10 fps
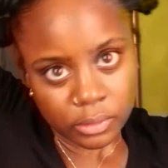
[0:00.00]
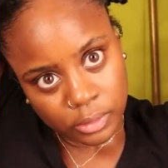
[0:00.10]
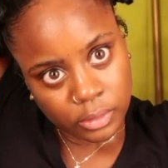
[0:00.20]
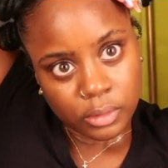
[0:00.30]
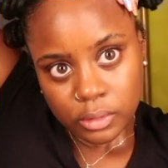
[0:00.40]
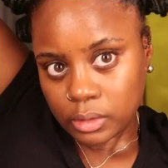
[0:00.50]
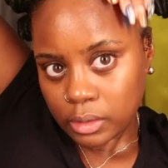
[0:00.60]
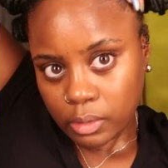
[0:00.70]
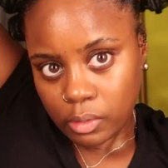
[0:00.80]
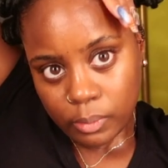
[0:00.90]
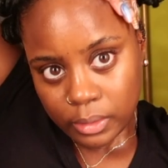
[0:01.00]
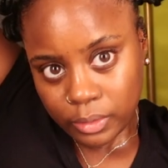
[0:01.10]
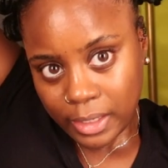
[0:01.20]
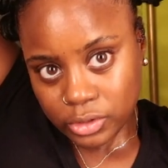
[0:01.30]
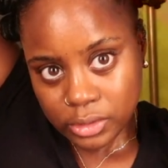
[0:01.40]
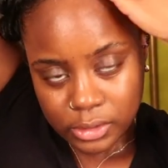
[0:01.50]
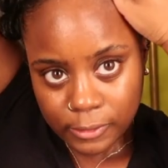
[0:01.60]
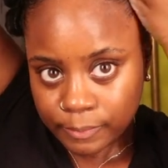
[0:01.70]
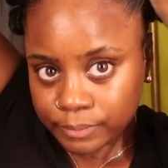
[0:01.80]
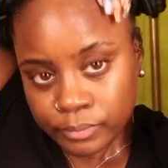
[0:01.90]
at times and I had to get a little
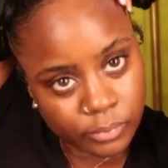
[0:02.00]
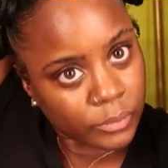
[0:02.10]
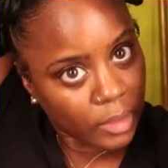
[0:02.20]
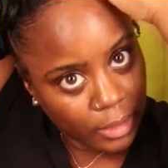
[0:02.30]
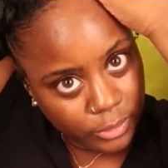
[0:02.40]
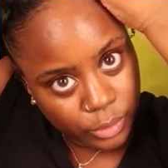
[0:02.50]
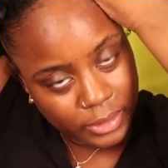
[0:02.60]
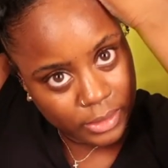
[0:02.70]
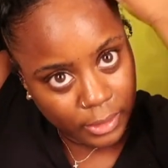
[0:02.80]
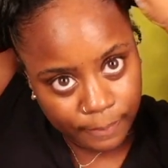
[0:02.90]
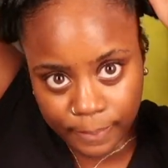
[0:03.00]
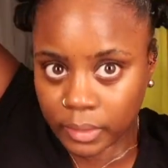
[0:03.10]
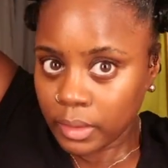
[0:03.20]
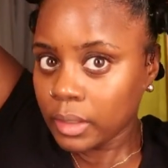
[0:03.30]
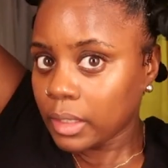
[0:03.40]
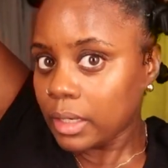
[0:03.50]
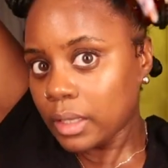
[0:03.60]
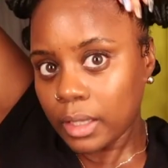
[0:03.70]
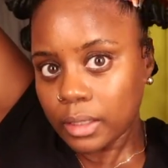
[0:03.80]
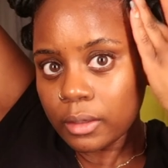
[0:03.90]
strategic. But I
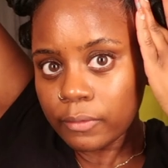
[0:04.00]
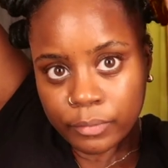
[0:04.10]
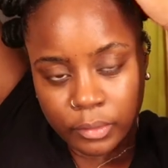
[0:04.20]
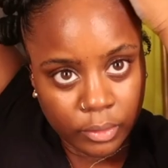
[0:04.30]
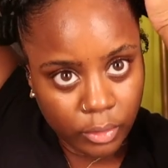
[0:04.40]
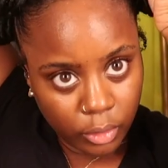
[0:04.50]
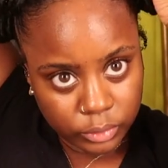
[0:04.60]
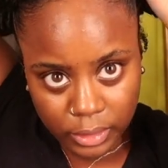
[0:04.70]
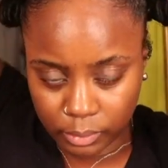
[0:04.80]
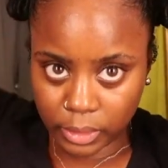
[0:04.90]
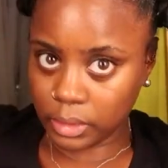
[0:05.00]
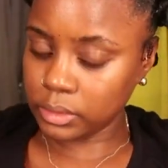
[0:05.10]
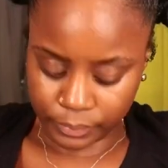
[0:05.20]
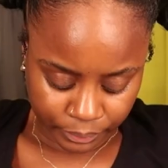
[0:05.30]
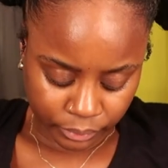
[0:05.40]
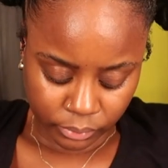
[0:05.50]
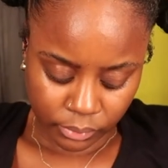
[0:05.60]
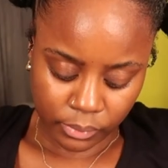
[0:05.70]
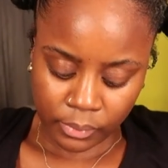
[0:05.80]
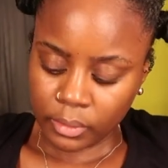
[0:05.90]
would say that I had to be
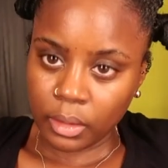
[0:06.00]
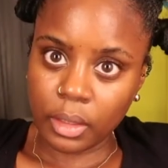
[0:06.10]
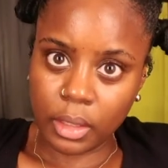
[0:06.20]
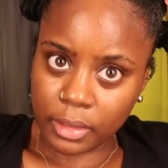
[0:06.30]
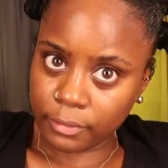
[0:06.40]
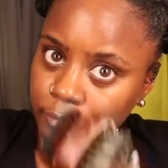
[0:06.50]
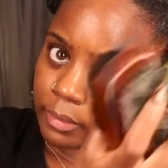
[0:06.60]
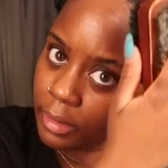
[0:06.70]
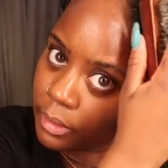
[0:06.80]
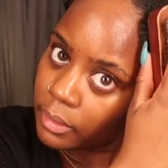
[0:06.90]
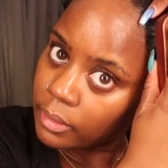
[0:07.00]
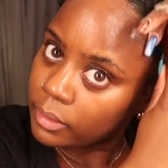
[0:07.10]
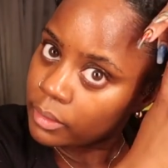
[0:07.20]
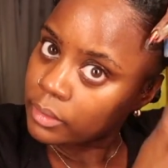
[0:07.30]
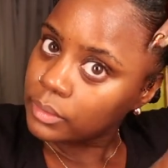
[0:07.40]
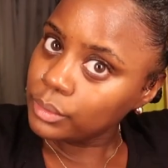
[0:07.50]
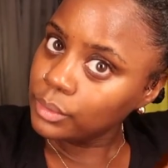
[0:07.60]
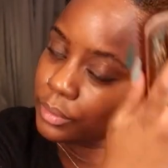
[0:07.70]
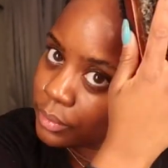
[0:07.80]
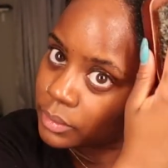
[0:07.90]
really strategic also about the way I brushed my
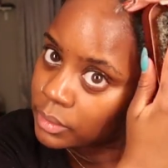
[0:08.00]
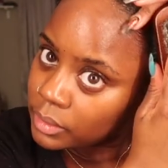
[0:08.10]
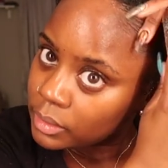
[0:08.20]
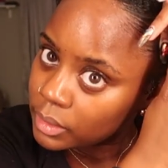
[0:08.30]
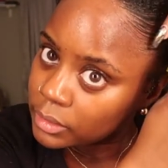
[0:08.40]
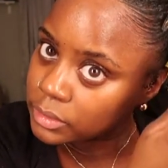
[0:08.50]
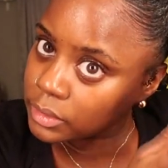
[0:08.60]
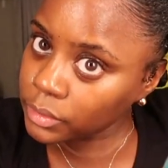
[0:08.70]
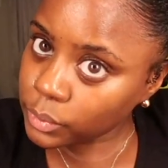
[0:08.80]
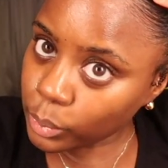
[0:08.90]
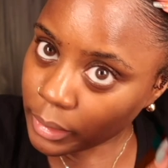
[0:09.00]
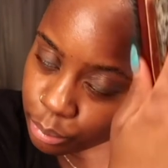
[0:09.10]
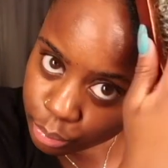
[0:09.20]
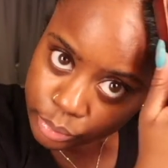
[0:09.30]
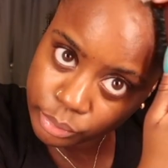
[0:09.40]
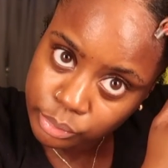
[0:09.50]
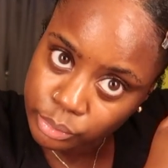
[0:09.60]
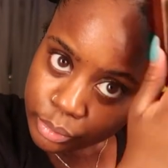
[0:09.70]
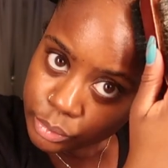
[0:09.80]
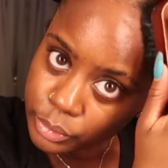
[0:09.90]
hair. I had to brush my hair to the back
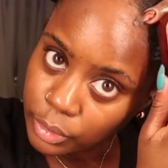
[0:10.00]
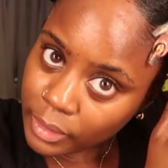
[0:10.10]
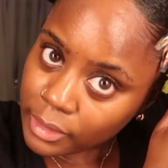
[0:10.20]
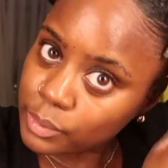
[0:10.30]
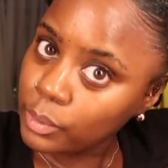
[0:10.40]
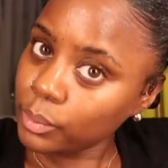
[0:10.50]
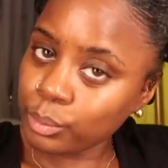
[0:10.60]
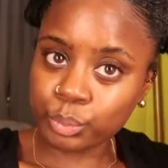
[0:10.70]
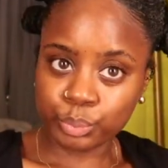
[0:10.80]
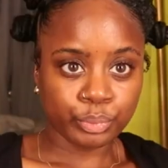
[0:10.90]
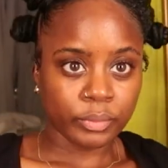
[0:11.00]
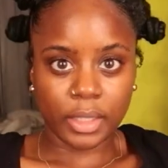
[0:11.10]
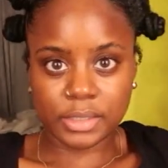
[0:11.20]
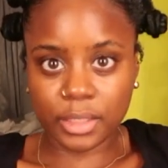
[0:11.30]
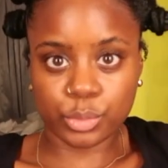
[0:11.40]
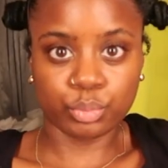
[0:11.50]
to make sure that the bump, the